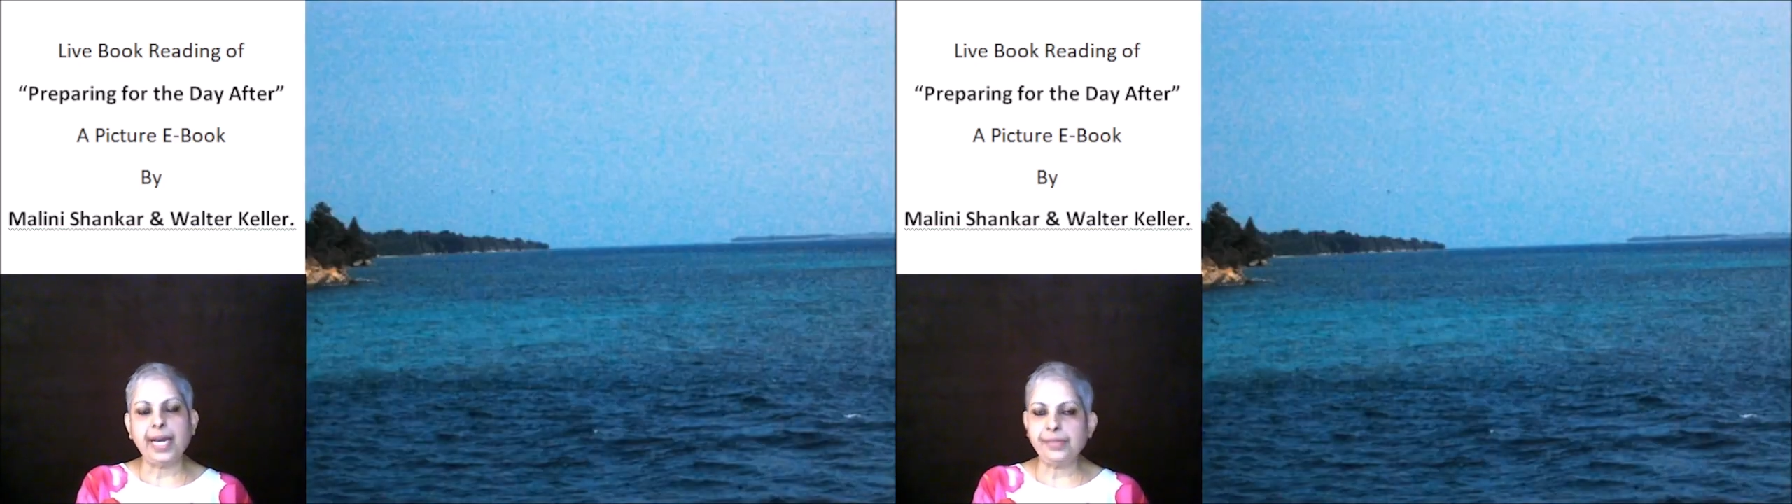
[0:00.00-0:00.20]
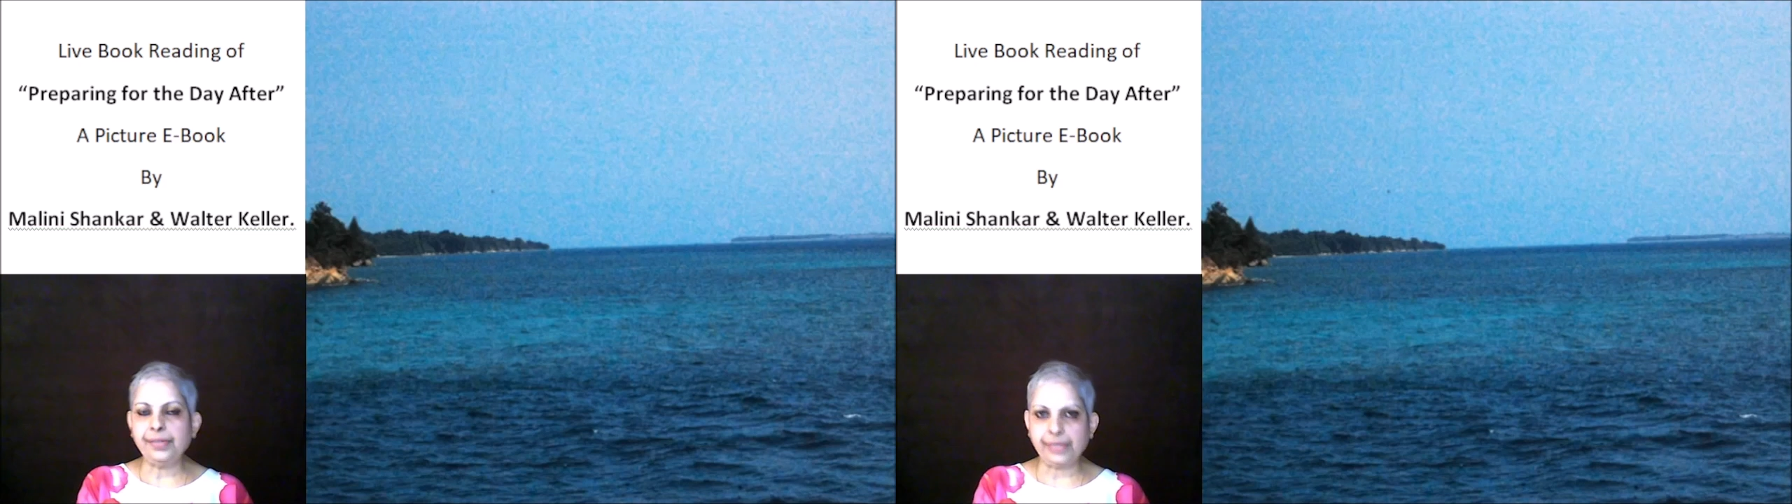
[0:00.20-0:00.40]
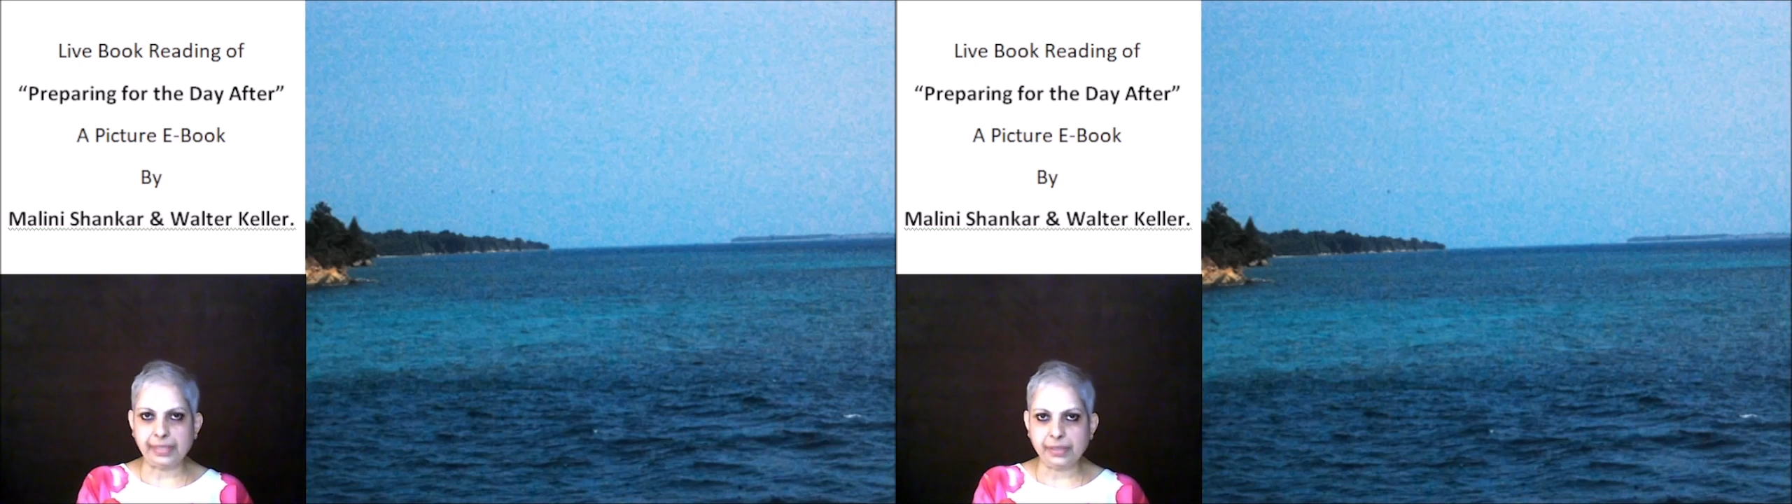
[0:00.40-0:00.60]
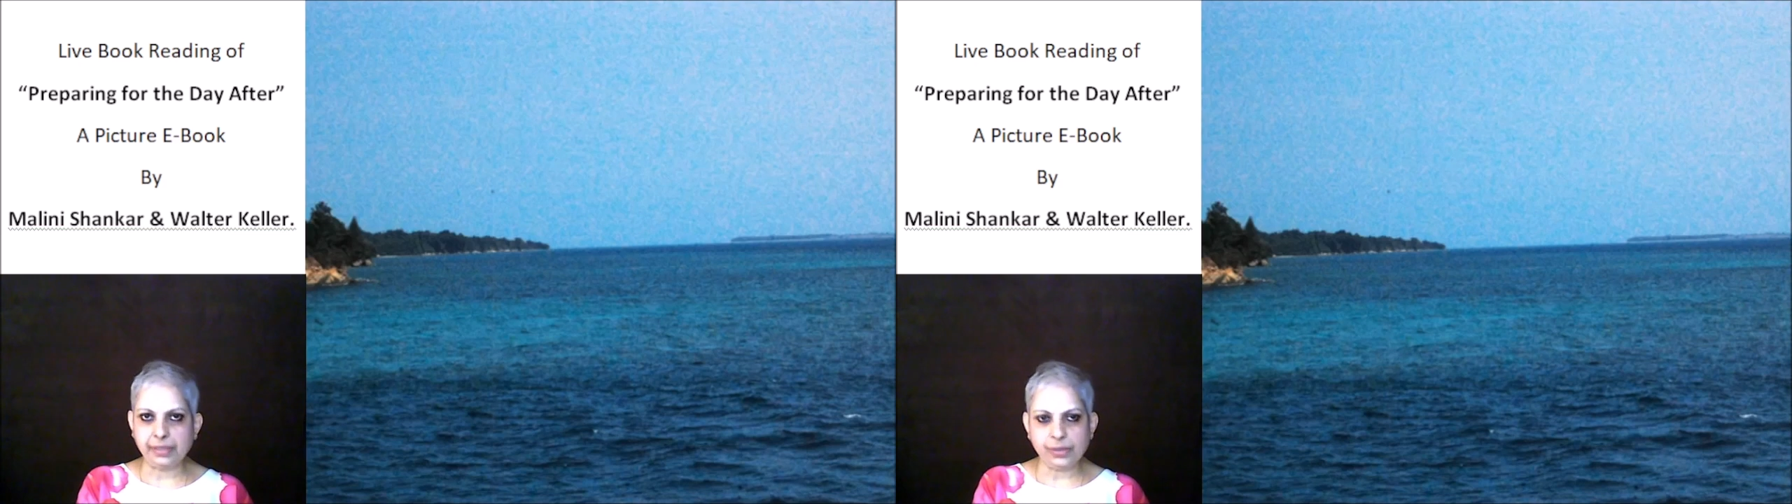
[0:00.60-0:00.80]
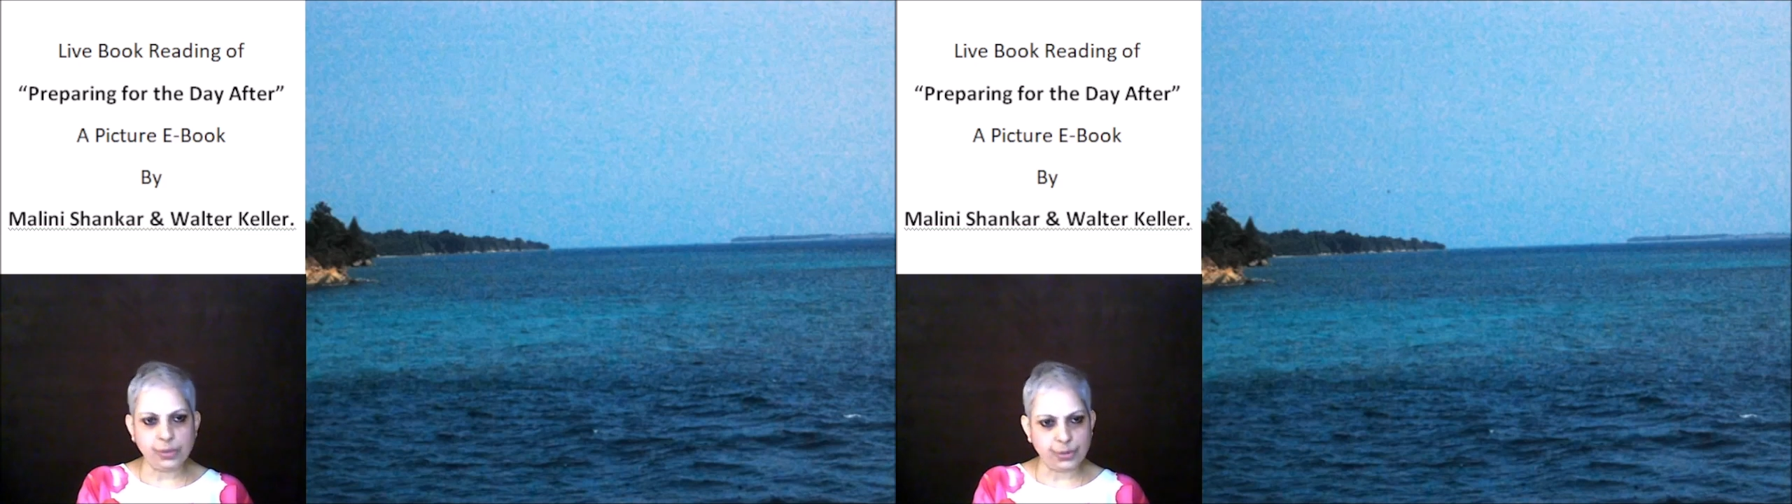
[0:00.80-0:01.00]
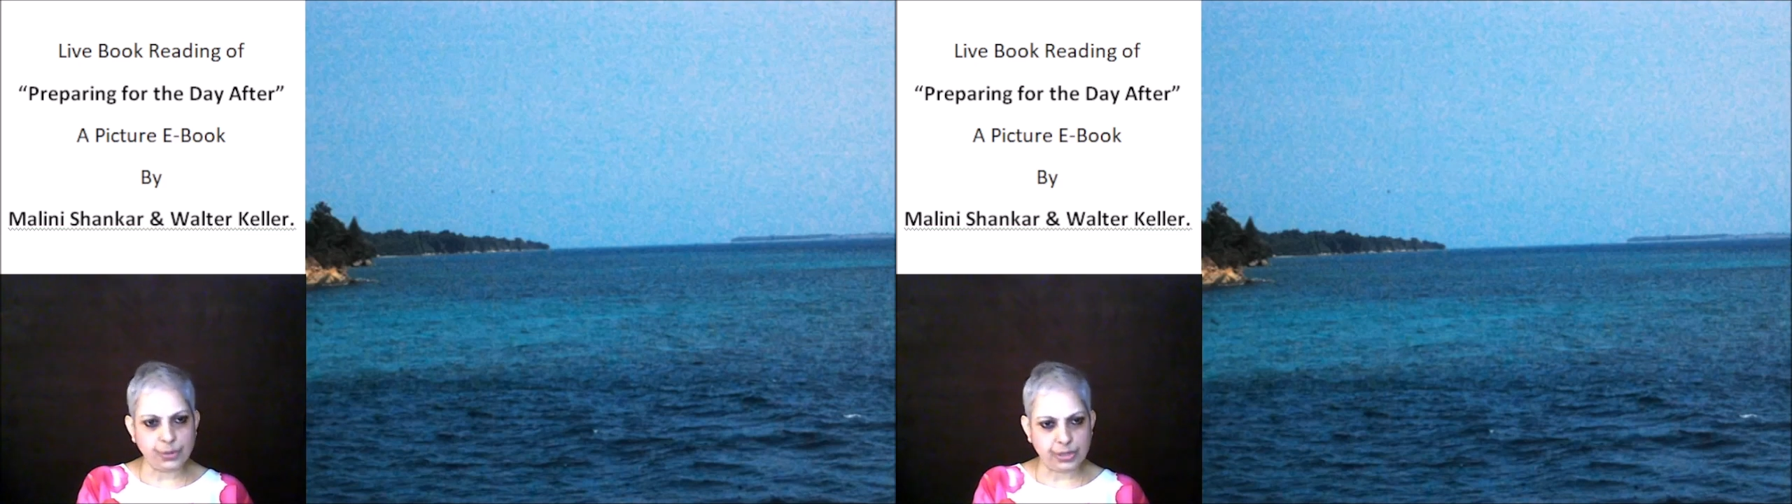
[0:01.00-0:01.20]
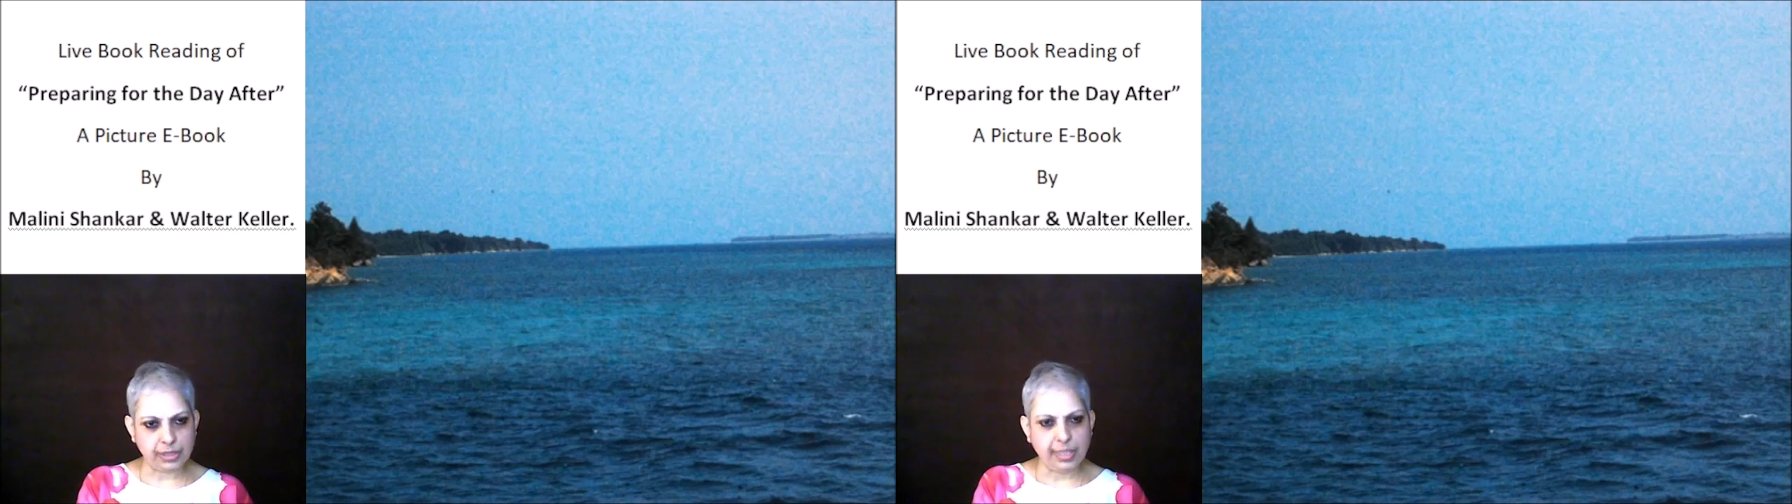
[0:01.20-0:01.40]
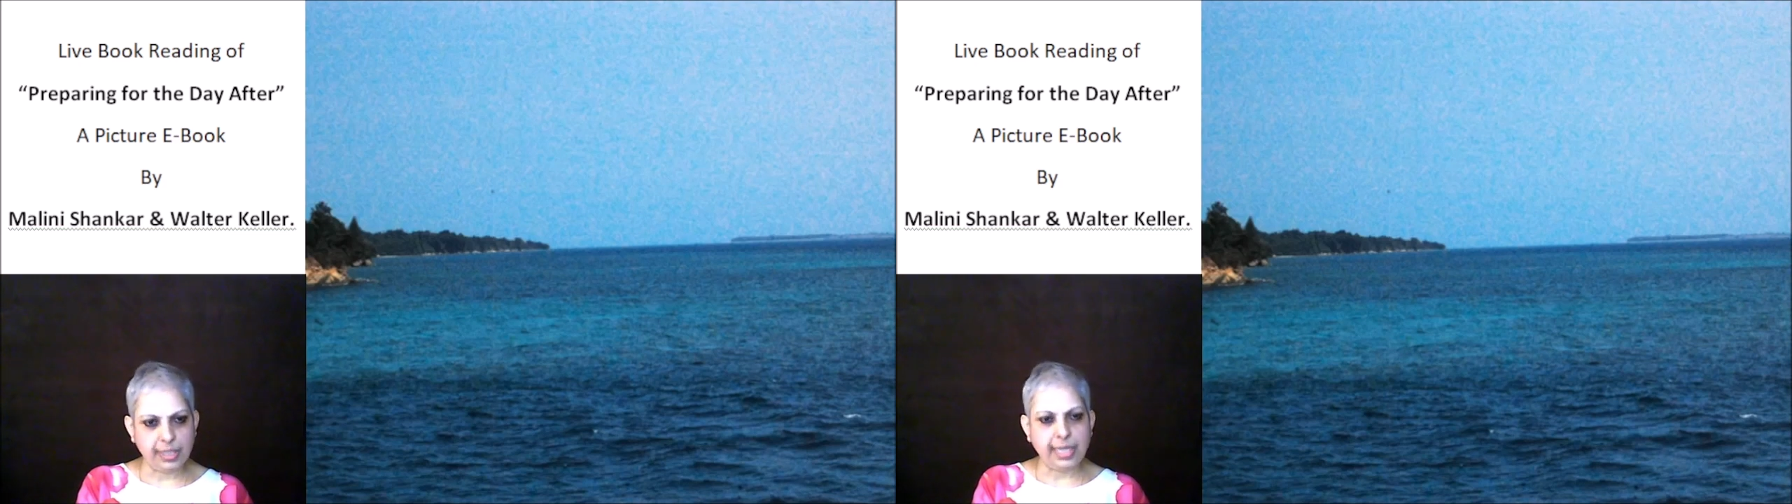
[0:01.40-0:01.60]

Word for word: untreated to the ocean.